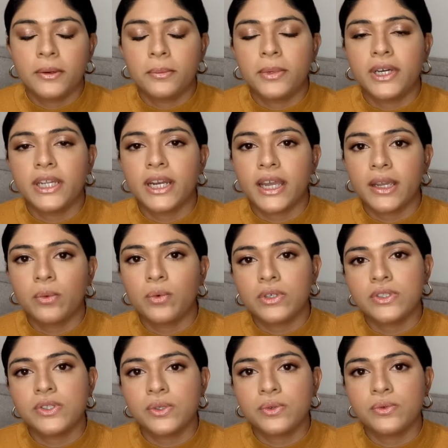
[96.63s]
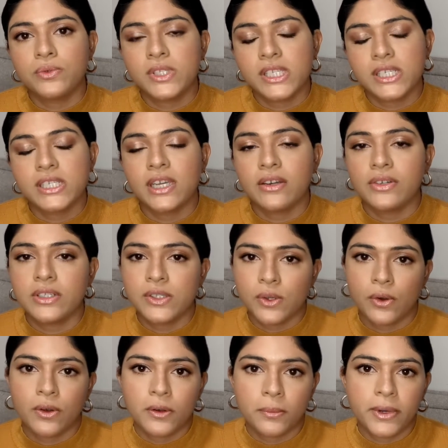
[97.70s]
But I want to sit down and
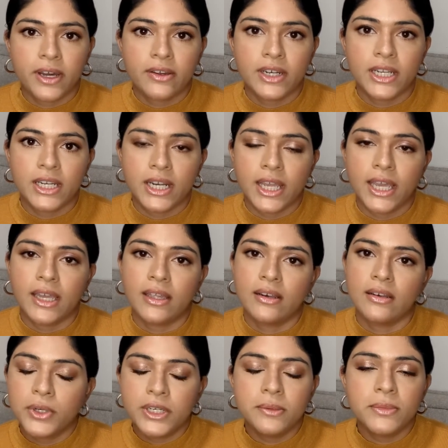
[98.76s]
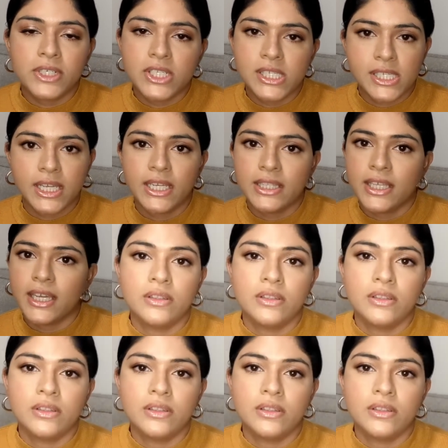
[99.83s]
talk about it and pretty much say